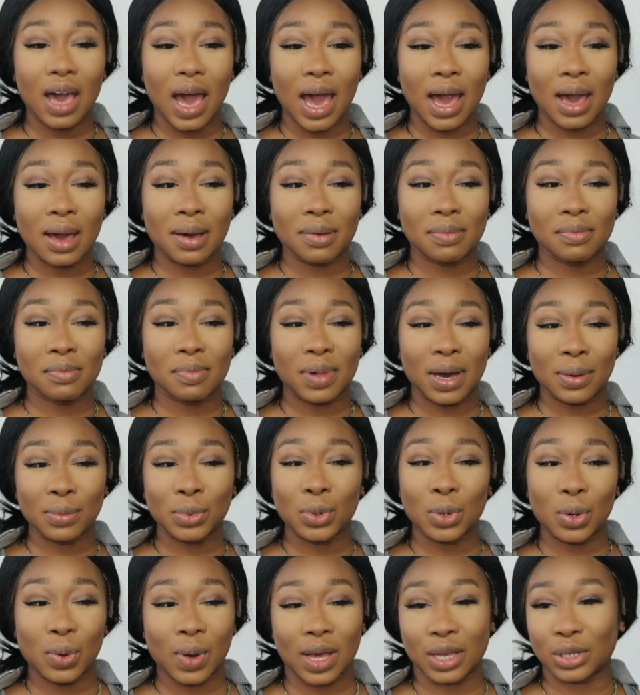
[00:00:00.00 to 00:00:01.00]
But I'm
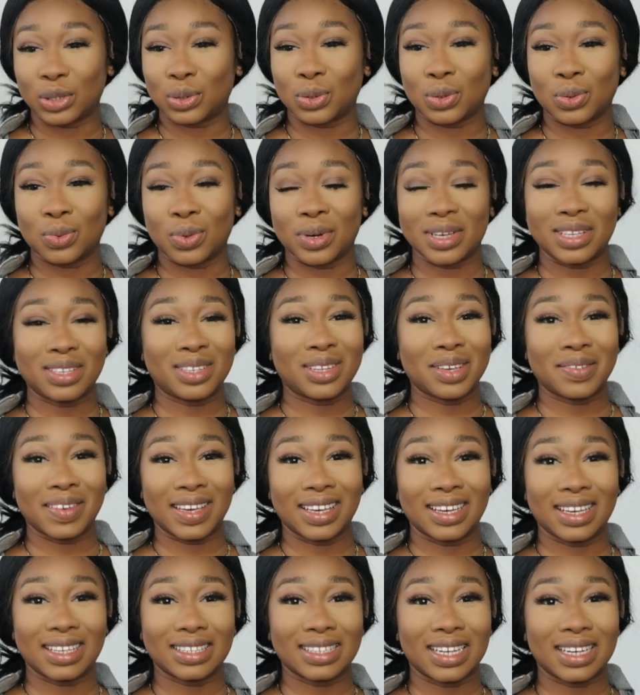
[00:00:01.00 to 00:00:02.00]
not quite sure what it's
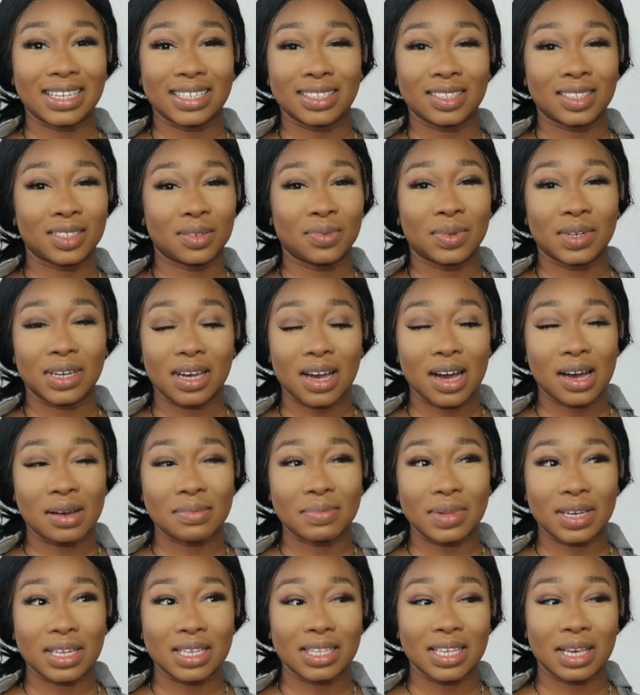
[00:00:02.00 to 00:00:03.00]
doing. It's like it doesn't want to
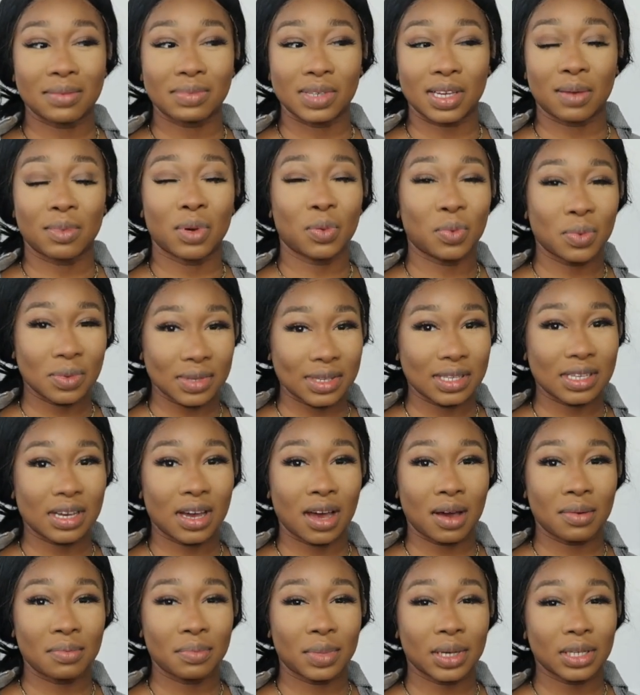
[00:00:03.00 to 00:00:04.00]
come, but at the same time it wants to
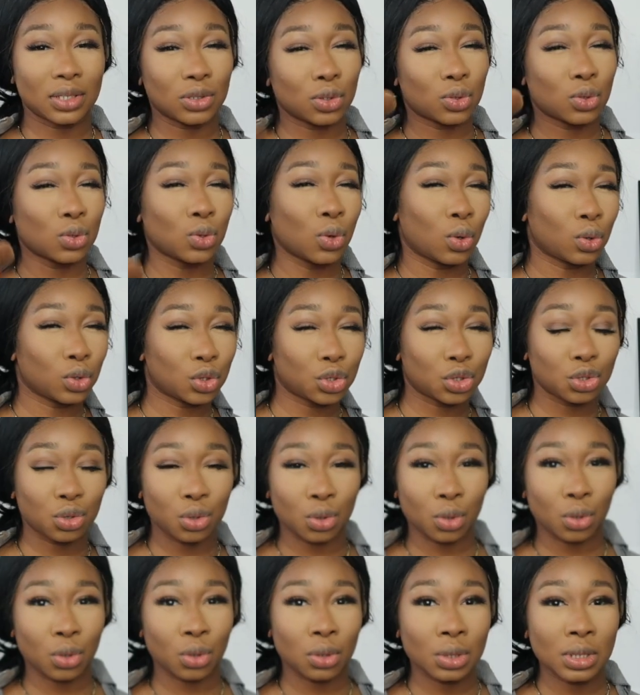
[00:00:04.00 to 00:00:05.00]
come, but it's not
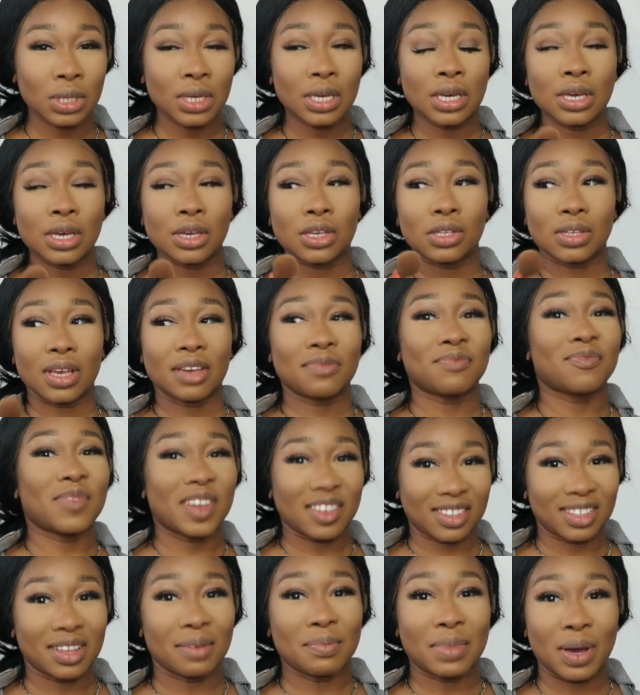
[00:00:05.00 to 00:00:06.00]
sure. So I've
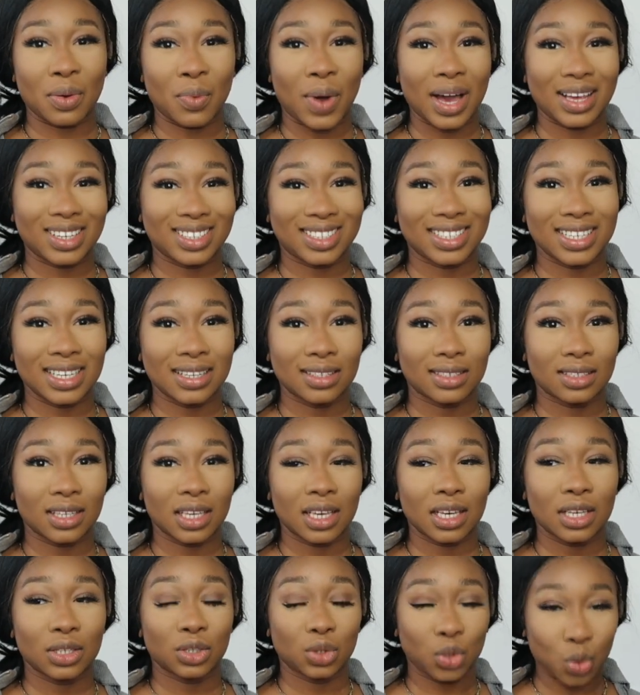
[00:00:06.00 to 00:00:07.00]
messed up my white sheets
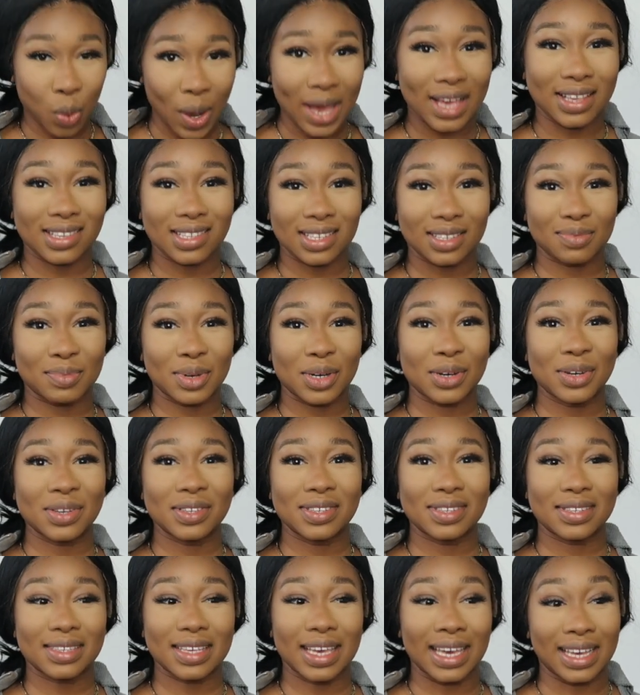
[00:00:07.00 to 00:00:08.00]
twice
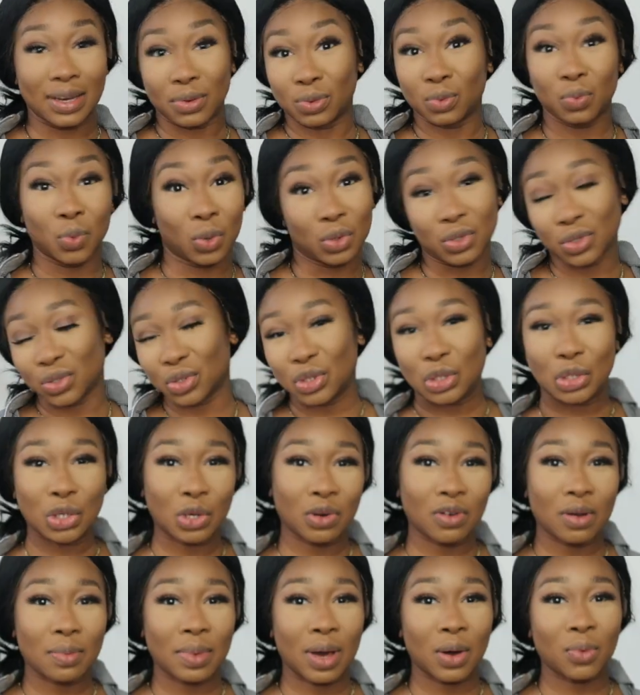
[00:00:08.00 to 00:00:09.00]
because it wasn't
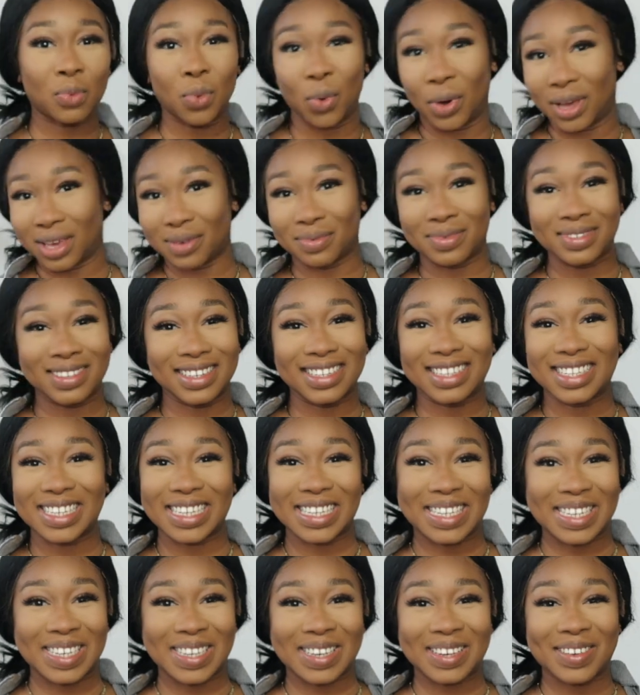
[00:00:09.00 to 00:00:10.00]
sure about what it wanted
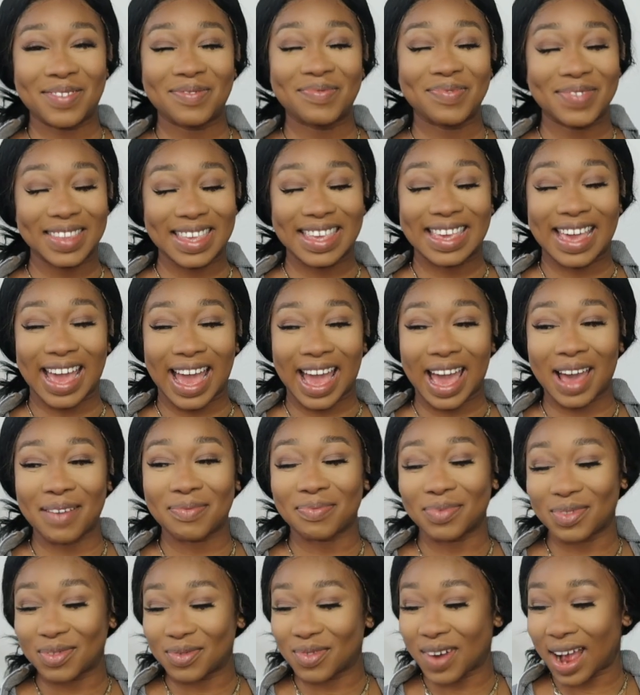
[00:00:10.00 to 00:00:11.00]
to do. Yeah,
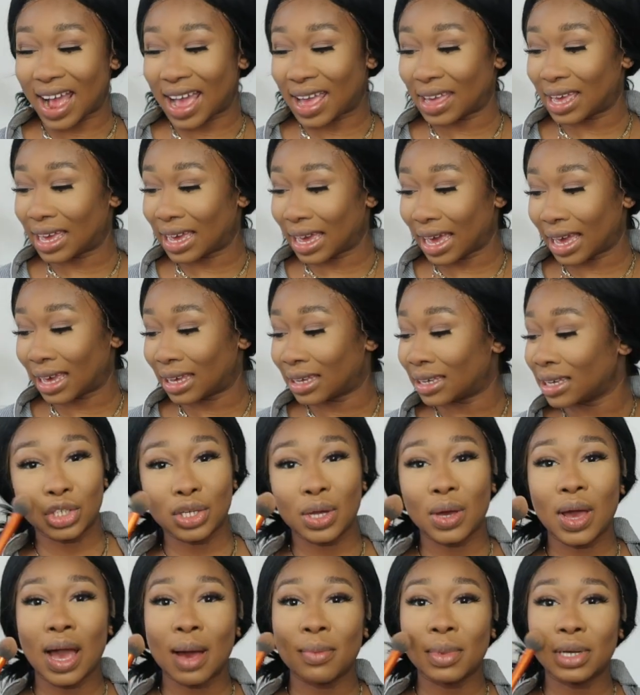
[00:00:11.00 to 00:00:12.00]
right, okay. Do
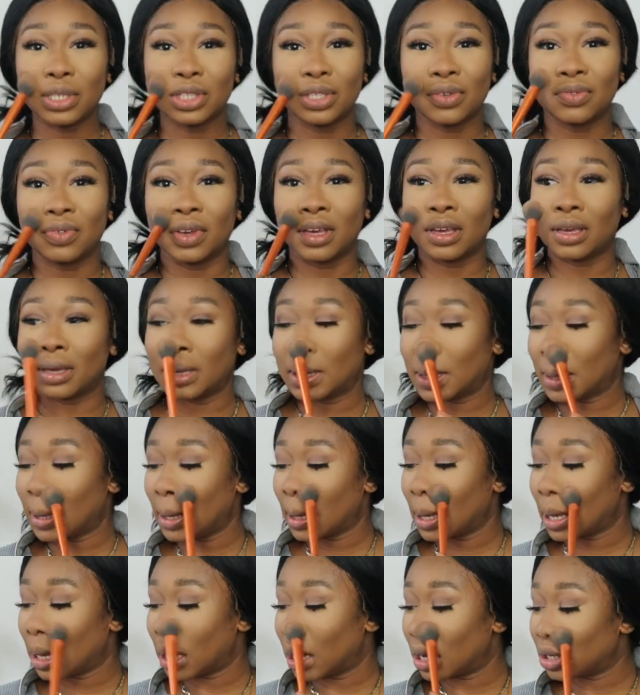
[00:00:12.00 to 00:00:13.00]
you know how much of
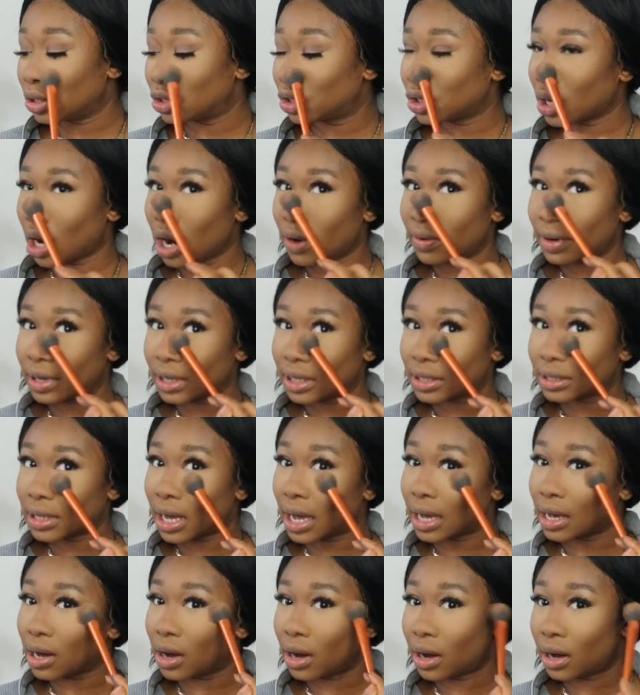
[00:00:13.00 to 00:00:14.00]
a jar it is
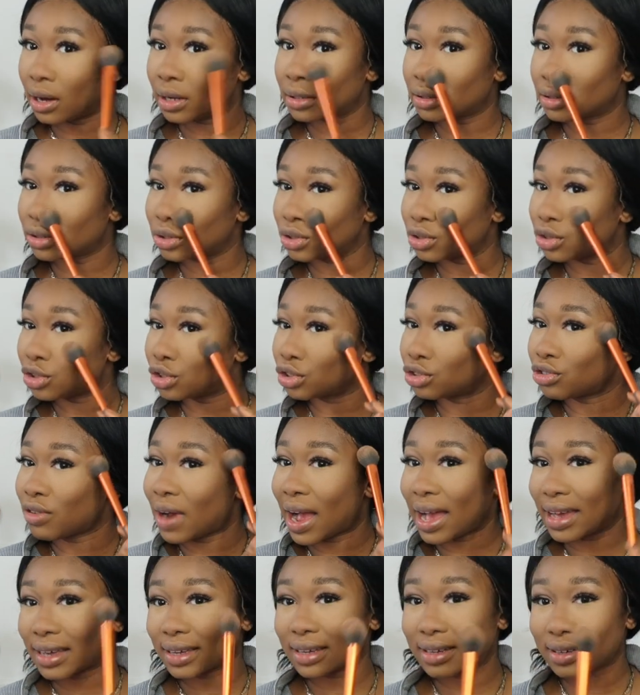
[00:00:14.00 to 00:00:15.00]
that I can't
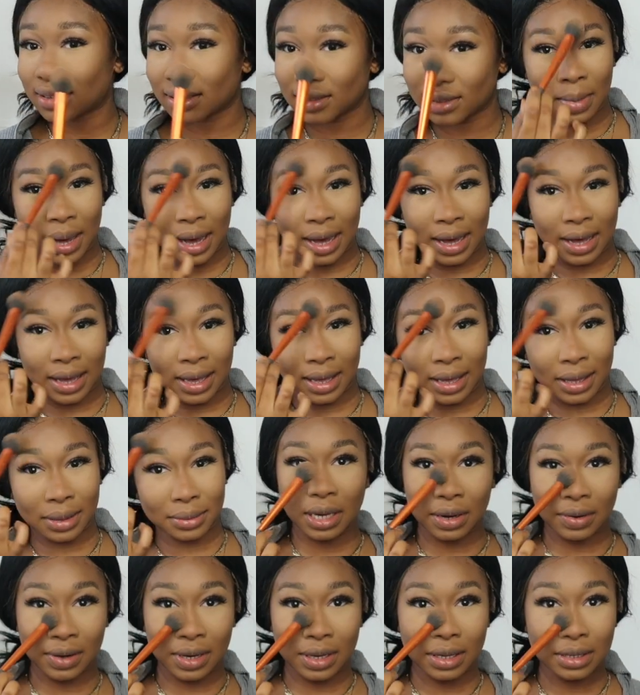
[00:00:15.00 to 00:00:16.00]
track my
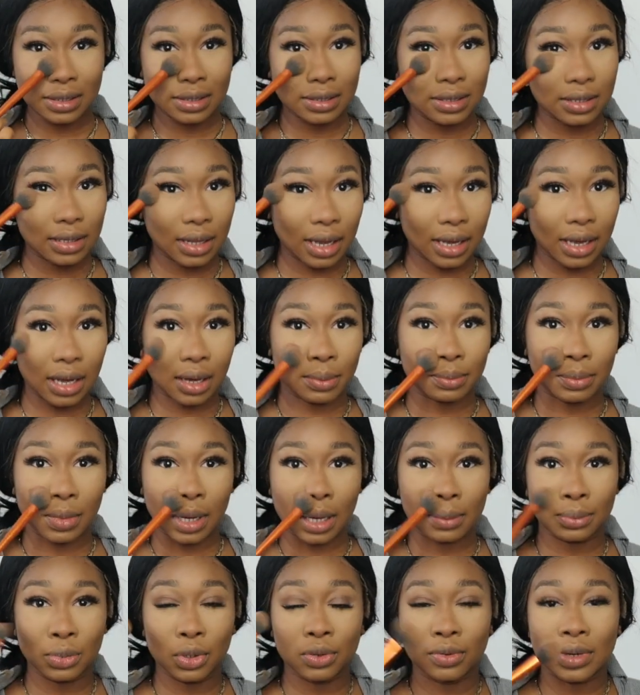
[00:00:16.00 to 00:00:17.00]
periods? Like
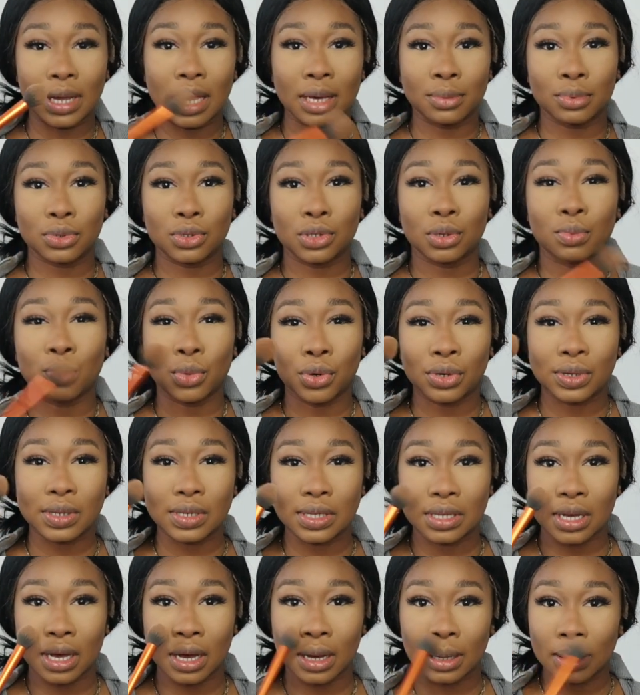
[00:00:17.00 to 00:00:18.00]
I'm not able to
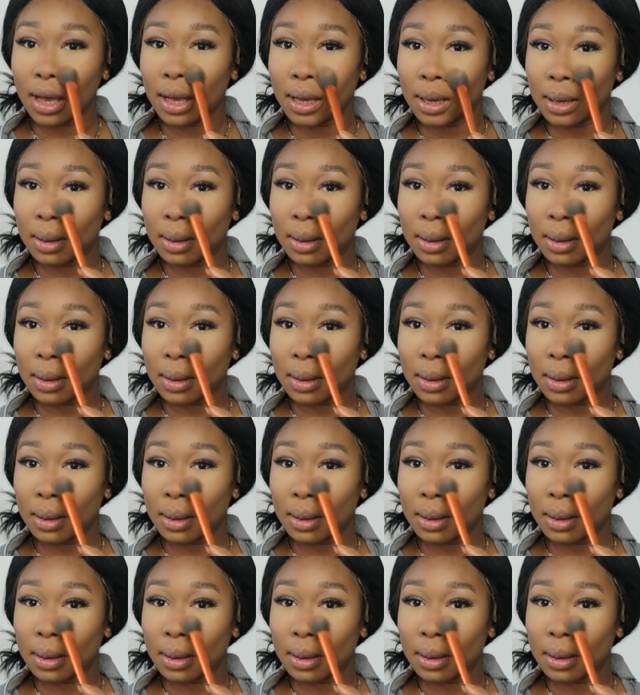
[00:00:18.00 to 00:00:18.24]
monitor